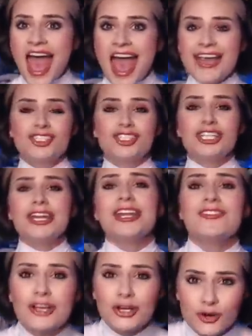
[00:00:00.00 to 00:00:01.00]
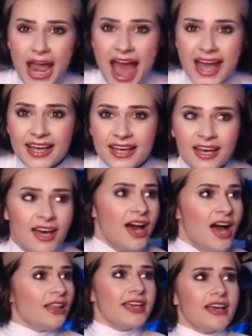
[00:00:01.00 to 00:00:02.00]
And she didn't even crack!
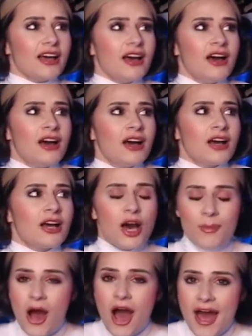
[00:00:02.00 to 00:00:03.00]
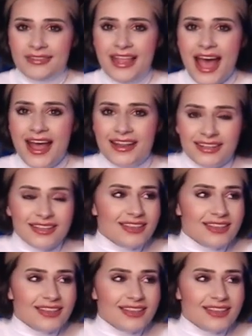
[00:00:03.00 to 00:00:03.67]
Like, come on, that...